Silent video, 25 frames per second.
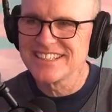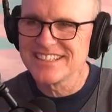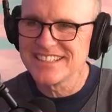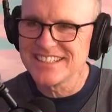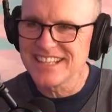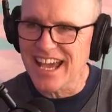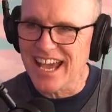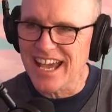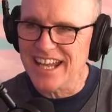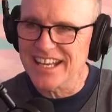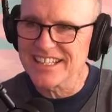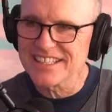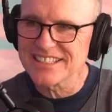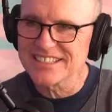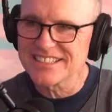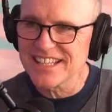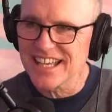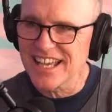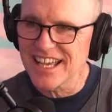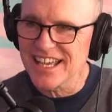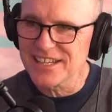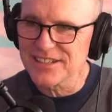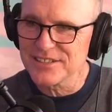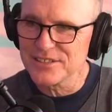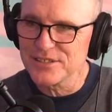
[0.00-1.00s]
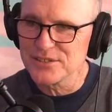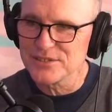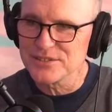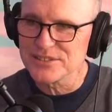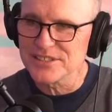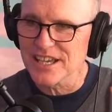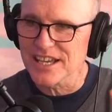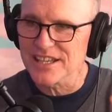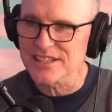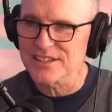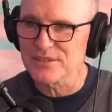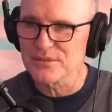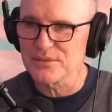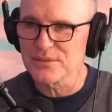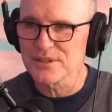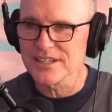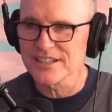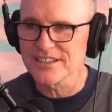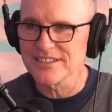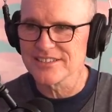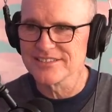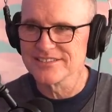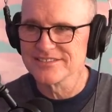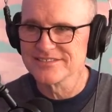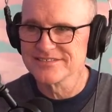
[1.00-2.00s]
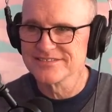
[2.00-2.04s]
Daddy's Dead, Who's Got the Will?